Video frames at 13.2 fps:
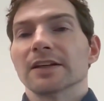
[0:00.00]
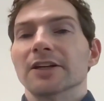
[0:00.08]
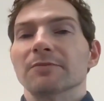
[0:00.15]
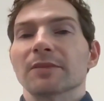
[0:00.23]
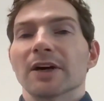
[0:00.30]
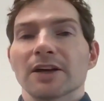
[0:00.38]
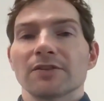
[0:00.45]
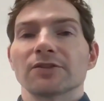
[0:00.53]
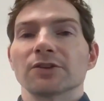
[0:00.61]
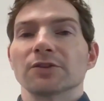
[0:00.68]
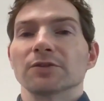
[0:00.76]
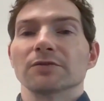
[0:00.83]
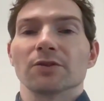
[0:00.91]
In my
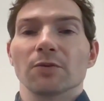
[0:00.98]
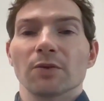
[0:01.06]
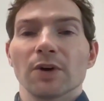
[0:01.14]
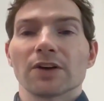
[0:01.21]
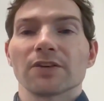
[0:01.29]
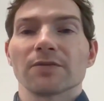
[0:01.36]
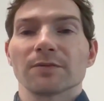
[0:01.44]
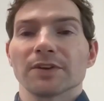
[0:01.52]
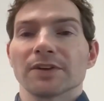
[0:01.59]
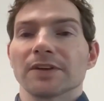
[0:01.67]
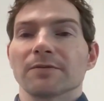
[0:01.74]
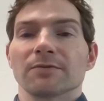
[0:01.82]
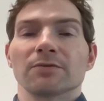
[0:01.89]
view, the work of
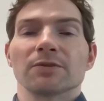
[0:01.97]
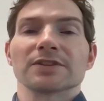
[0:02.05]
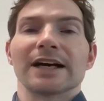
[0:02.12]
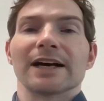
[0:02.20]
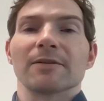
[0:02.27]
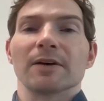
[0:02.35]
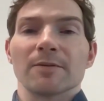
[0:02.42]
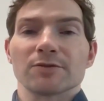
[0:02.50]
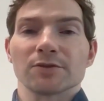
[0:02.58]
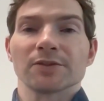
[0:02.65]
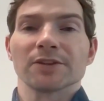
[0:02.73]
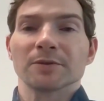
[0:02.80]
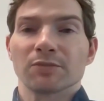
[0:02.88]
Mendeleev was
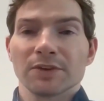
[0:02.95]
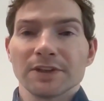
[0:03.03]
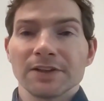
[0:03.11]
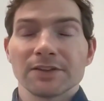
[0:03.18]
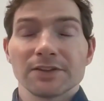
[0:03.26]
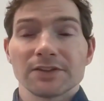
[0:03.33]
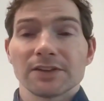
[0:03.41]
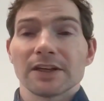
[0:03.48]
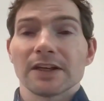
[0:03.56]
absolutely brilliant.